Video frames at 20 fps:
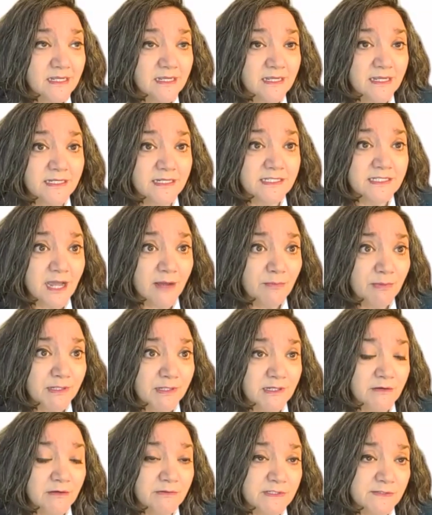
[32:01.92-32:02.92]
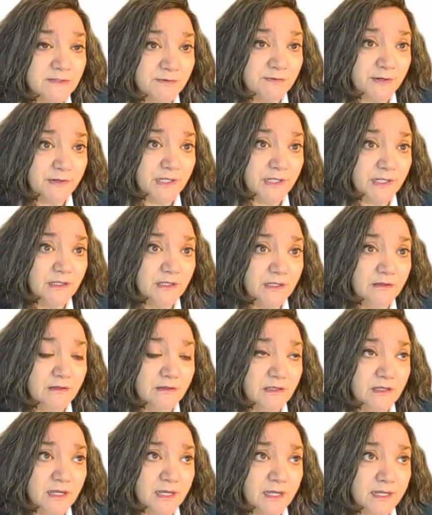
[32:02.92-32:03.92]
in Dublin, and it was very
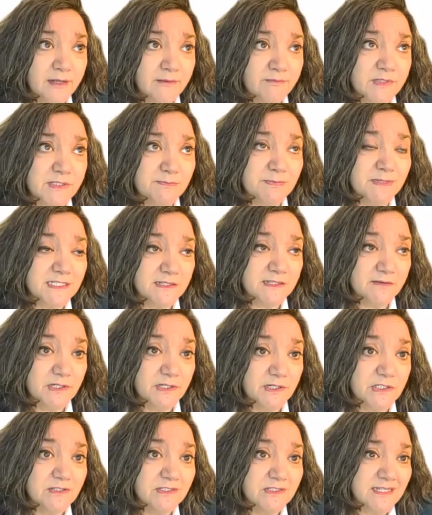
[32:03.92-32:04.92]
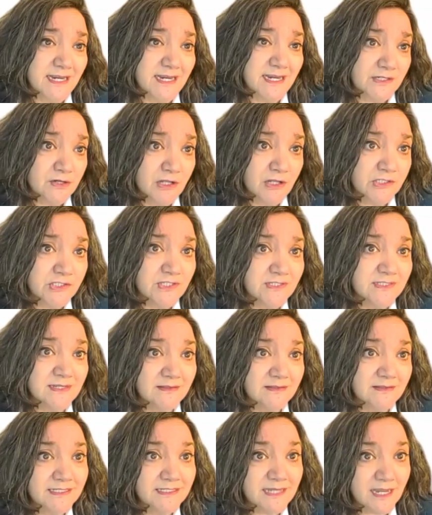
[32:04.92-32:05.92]
specific to technologists
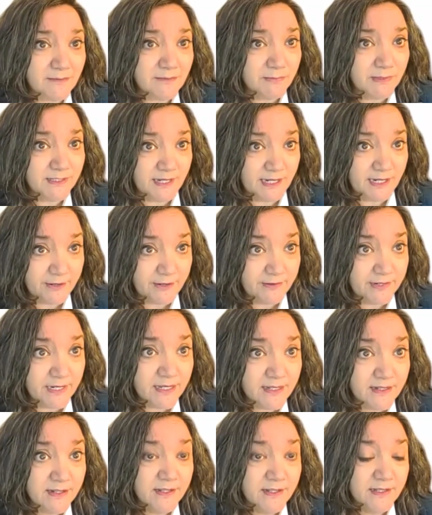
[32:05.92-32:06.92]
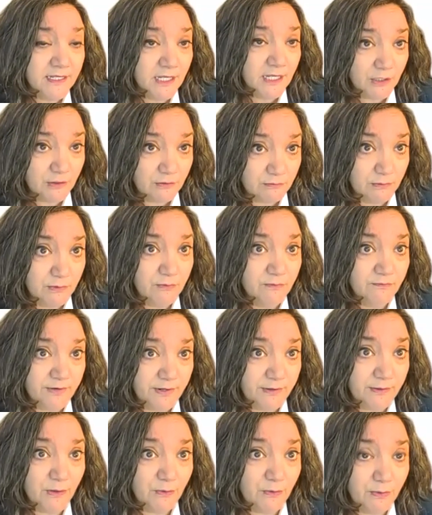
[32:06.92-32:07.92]
in the Dublin area, it grew
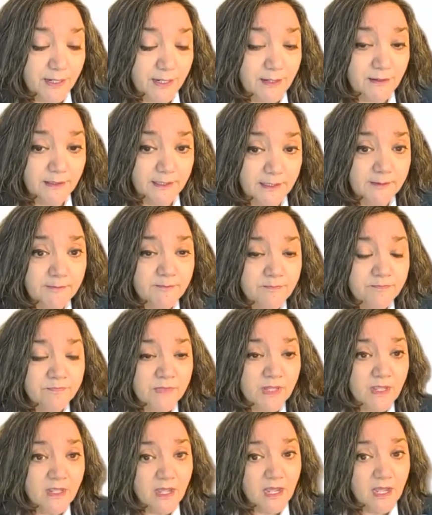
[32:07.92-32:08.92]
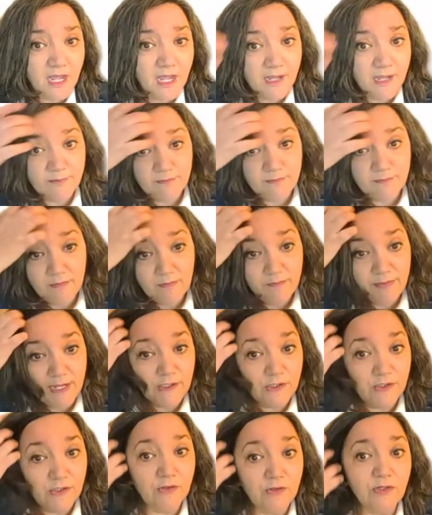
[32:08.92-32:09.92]
very quickly.
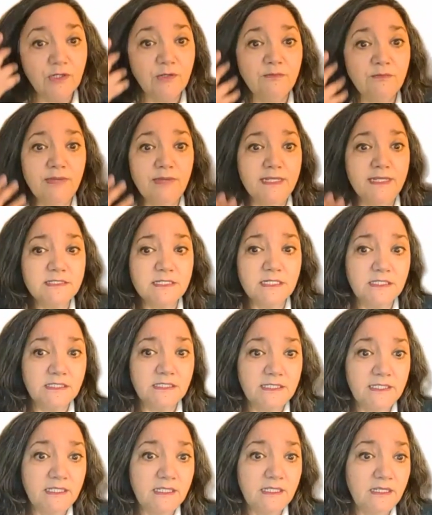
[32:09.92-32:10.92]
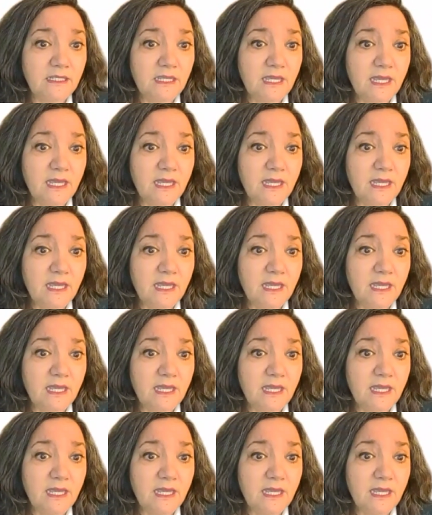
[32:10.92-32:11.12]
But you can basically